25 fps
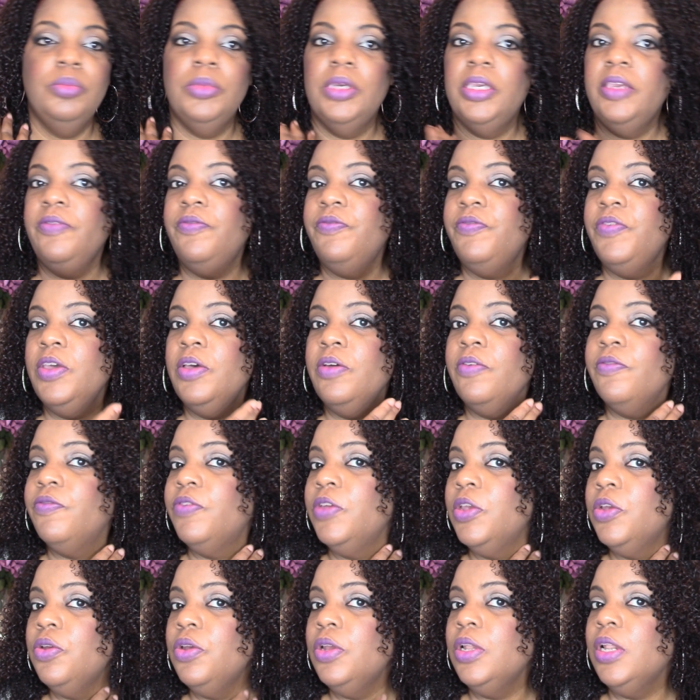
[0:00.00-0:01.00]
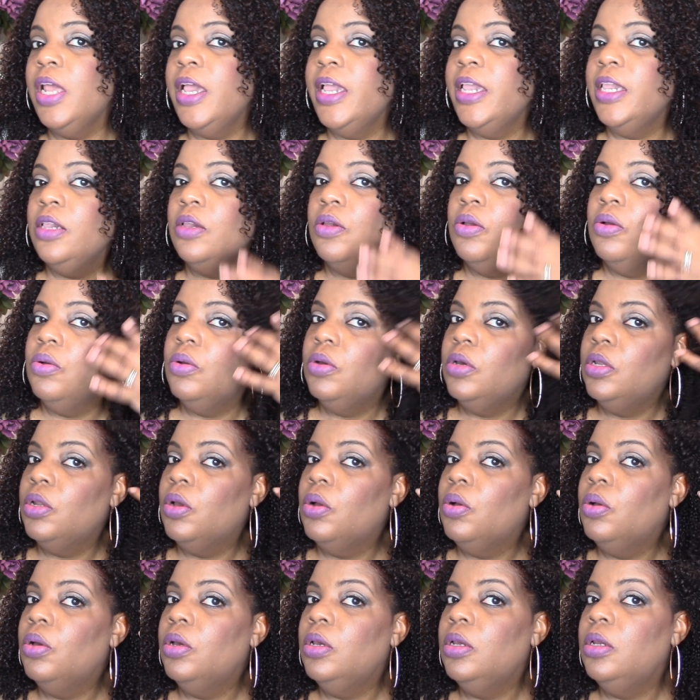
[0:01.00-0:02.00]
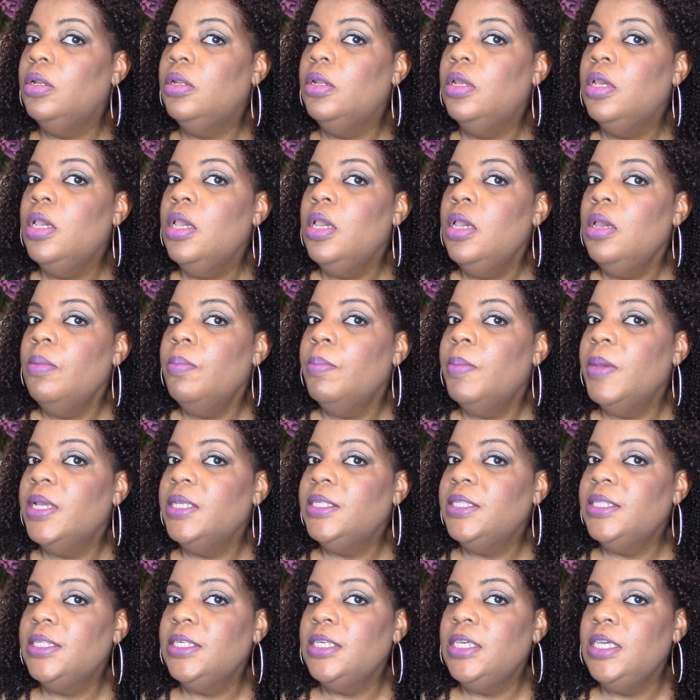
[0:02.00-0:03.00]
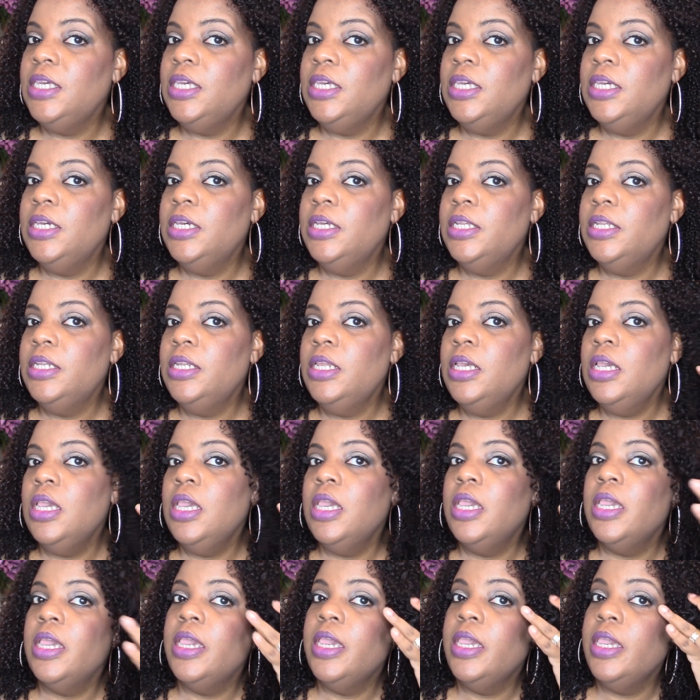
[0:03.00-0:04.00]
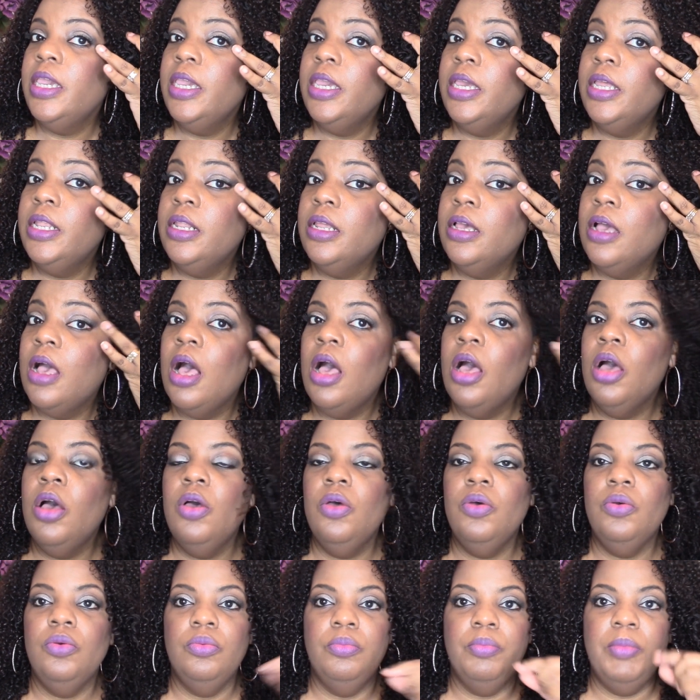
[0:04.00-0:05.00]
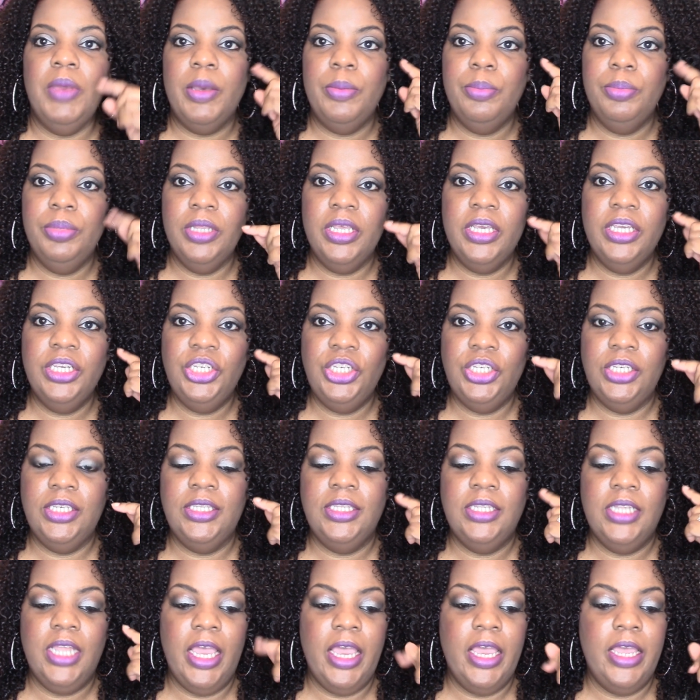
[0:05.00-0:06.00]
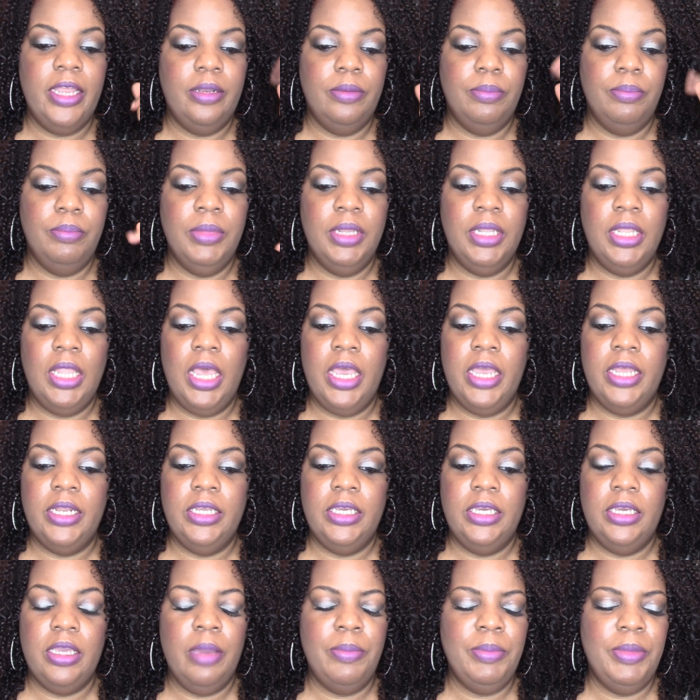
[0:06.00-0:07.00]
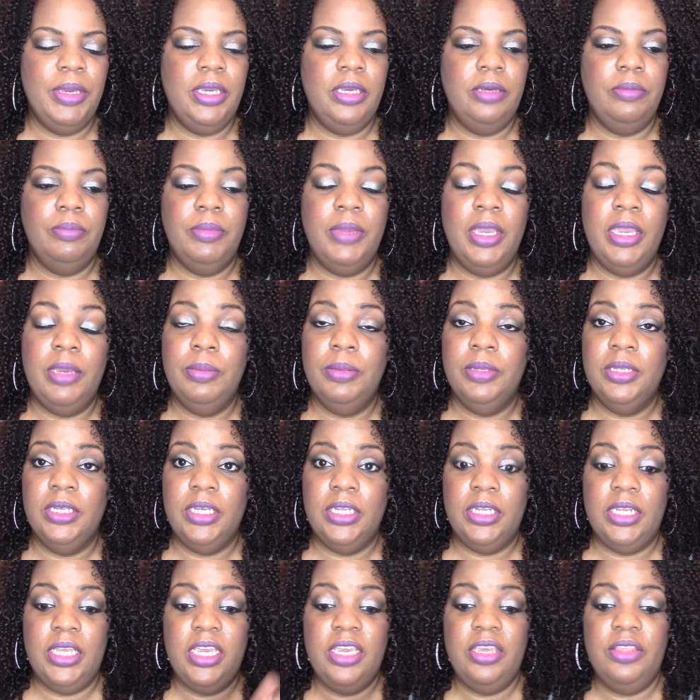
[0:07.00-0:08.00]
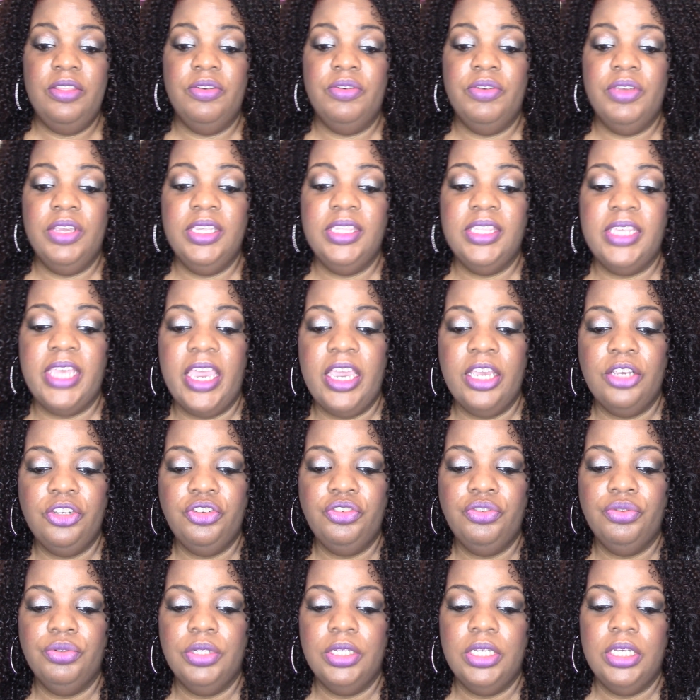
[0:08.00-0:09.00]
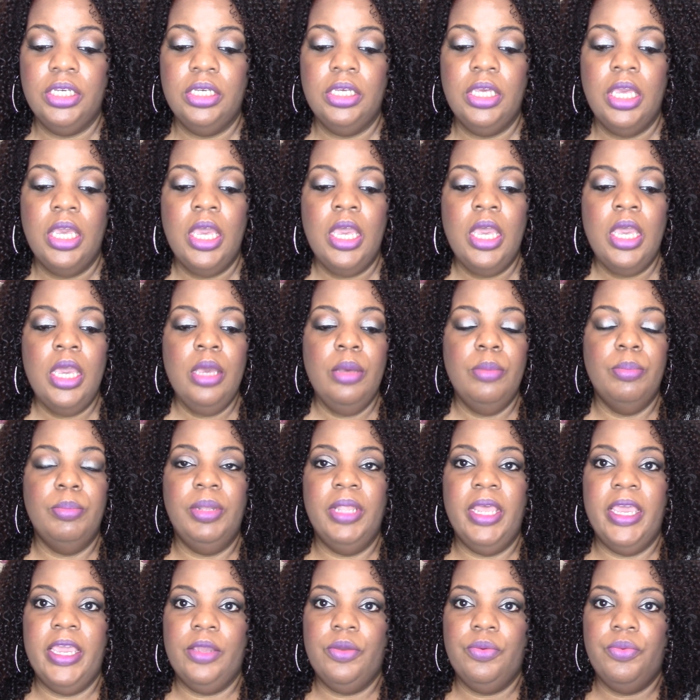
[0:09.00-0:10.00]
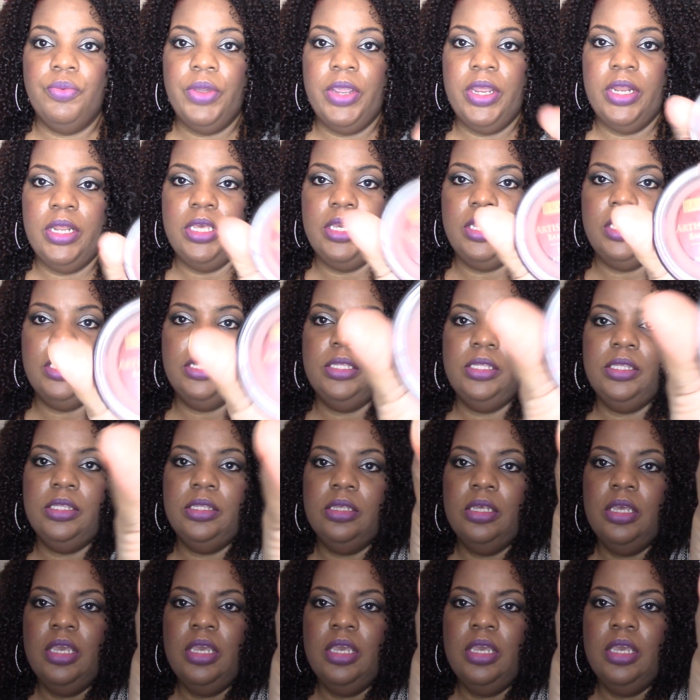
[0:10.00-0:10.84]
It felt very light going on my skin. And oh, my blush is not Maybelline either. It's actually Black Radiance.